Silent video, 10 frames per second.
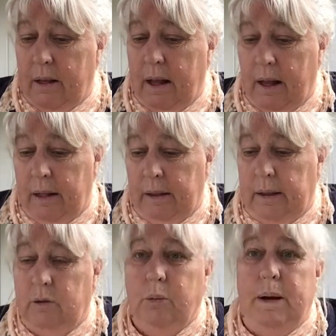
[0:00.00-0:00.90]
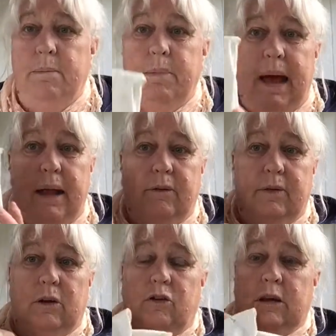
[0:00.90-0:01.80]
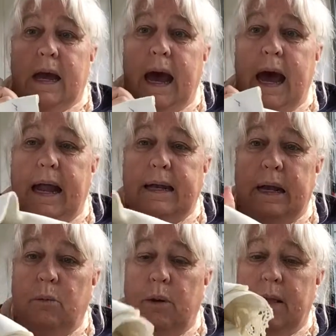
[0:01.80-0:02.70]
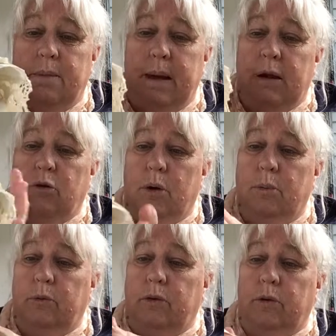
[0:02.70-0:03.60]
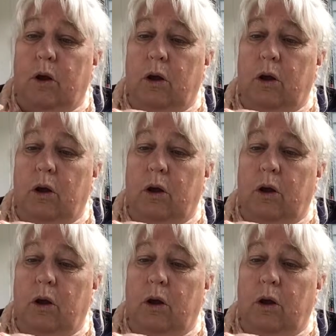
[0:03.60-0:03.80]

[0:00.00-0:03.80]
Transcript: little twin beds that she had in one of the bedrooms,